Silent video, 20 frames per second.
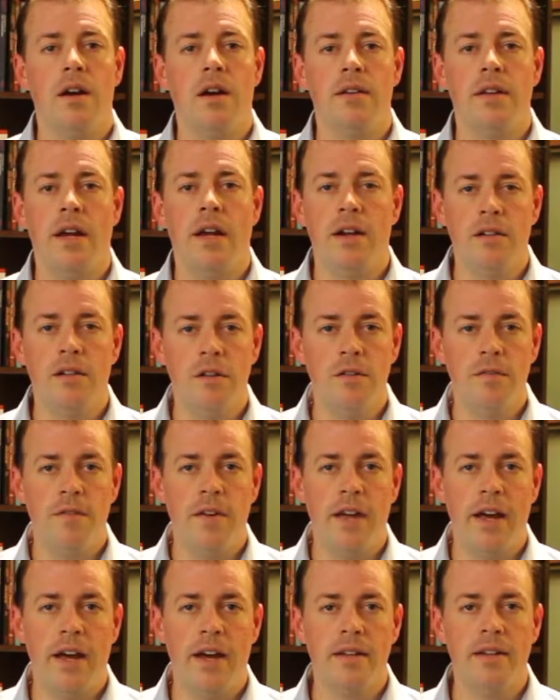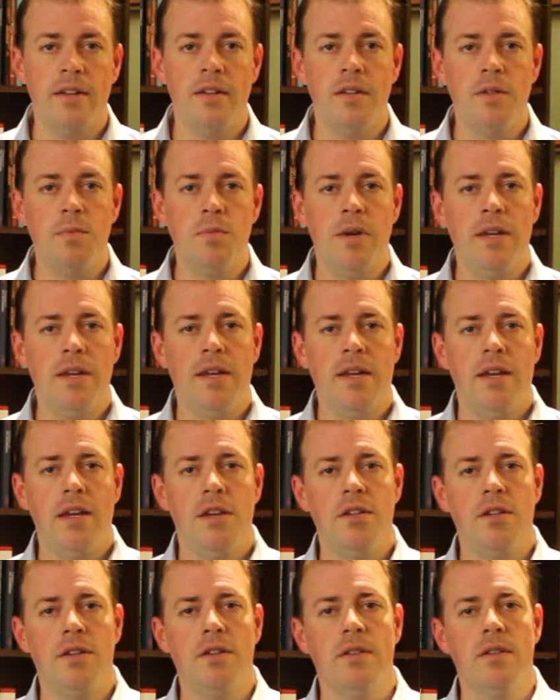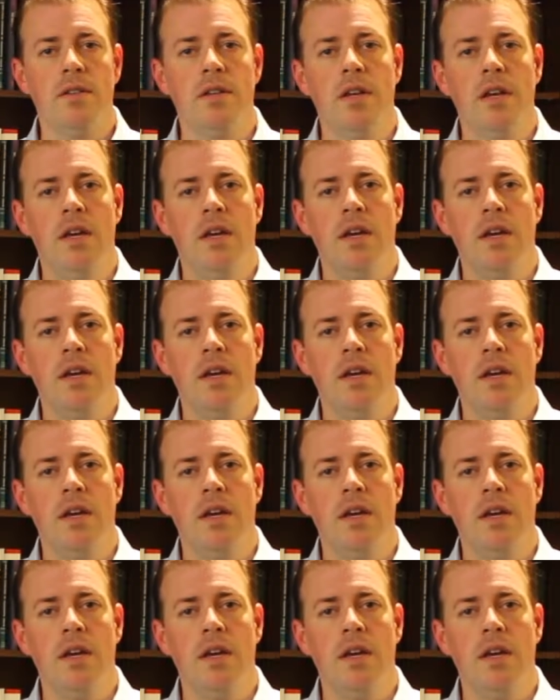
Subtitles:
diclofenac, that these medications